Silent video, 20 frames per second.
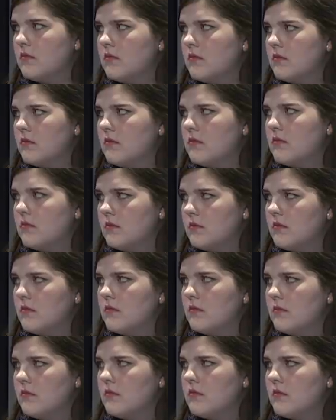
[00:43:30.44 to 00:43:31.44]

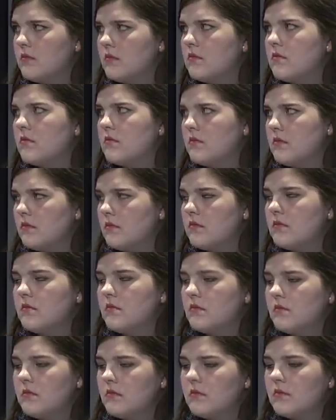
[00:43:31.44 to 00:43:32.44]

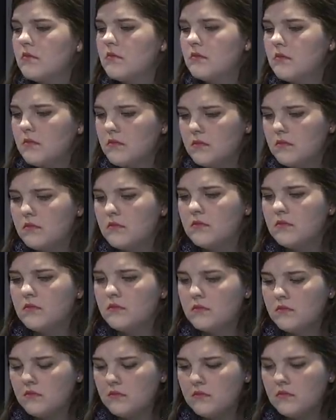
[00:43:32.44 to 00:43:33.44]

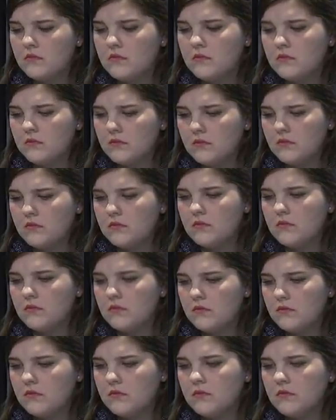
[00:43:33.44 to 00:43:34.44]

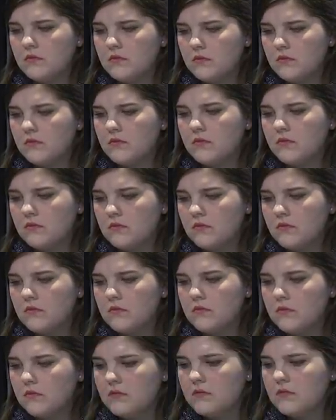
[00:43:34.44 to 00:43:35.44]

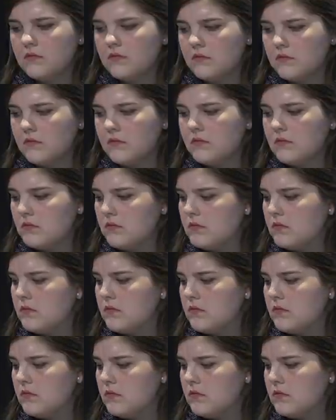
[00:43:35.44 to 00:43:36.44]

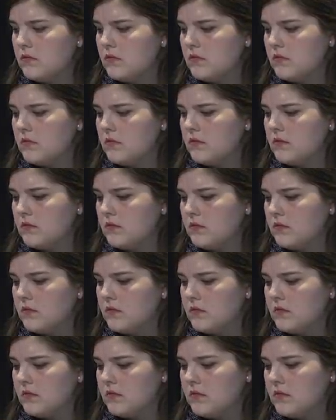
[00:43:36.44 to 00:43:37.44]

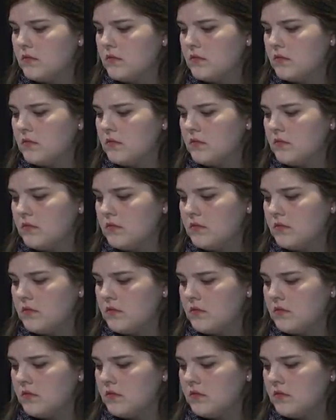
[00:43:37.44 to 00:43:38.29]
[no speech]